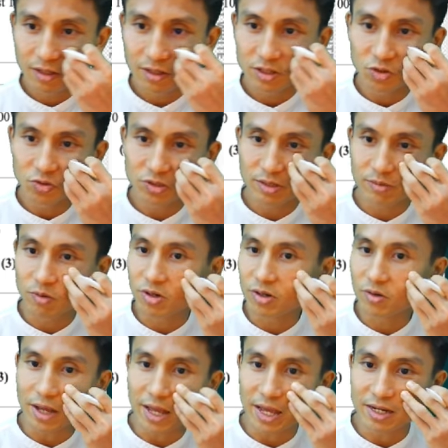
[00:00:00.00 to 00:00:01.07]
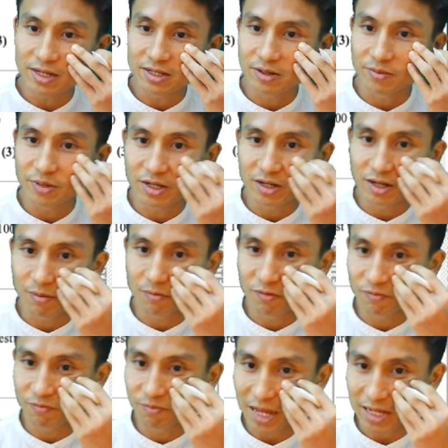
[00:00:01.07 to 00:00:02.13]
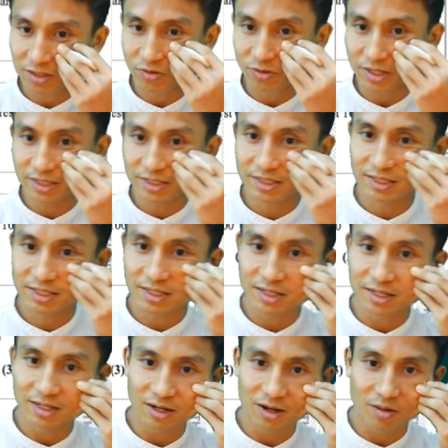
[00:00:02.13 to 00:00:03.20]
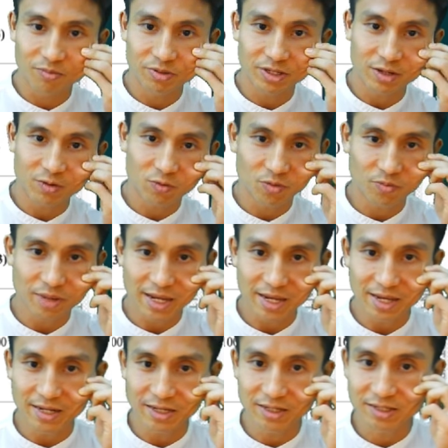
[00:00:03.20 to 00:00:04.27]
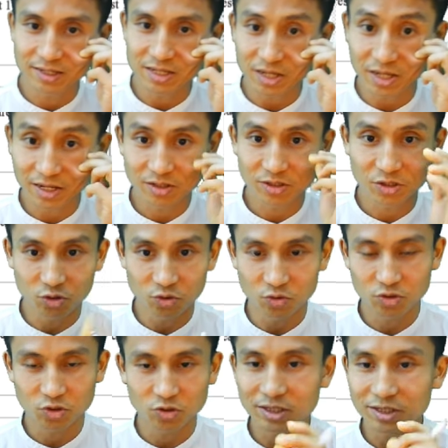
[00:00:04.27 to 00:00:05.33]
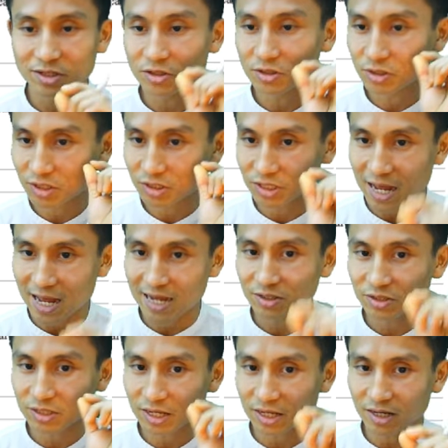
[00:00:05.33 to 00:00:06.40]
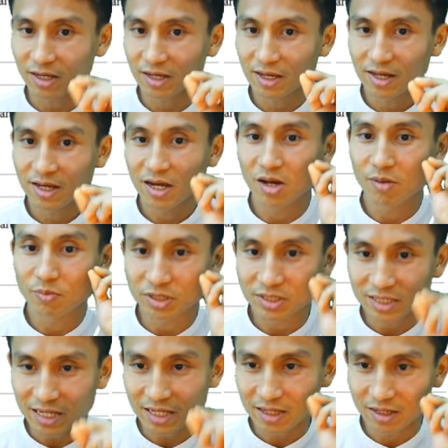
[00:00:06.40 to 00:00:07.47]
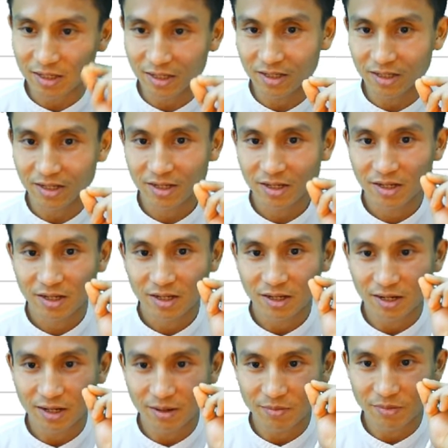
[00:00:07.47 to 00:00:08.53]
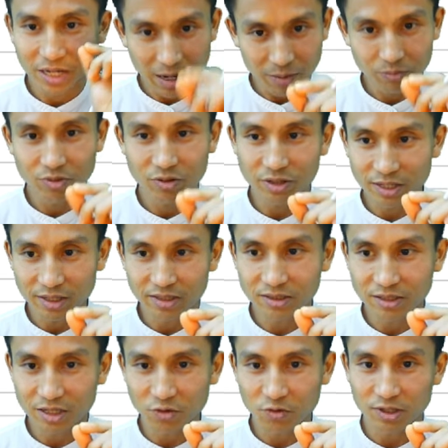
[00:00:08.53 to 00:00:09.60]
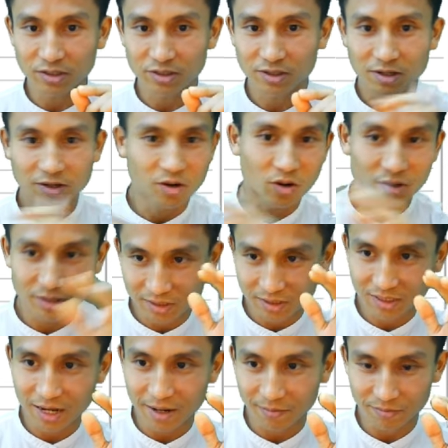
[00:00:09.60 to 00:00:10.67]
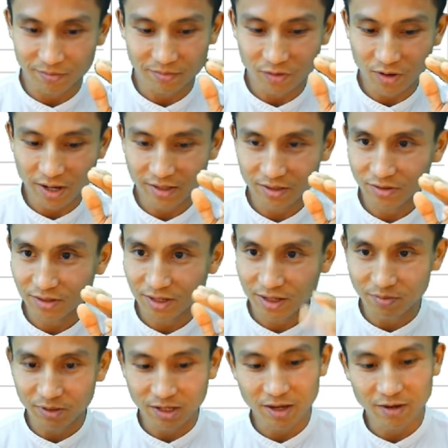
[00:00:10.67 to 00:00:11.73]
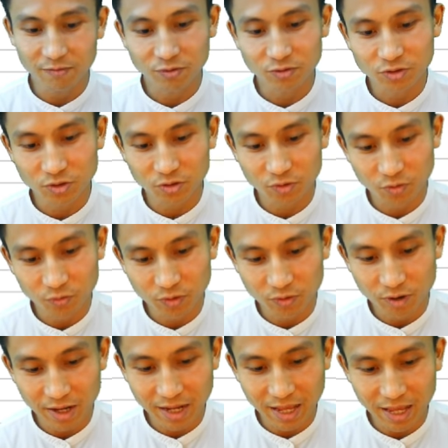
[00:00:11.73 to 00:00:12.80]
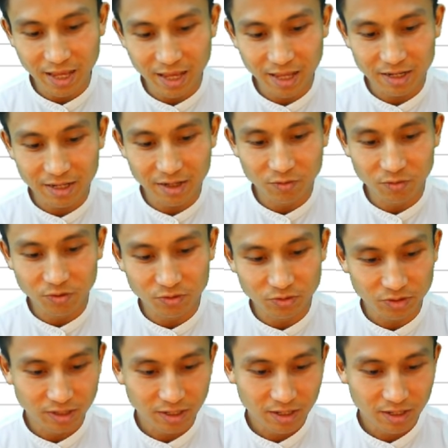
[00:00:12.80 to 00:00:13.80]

Using model A, determine the number of batteries the company will make in year 2. So this is just asking a particular number in the sequence, not the sum, right? You gotta be careful. So we write AN equals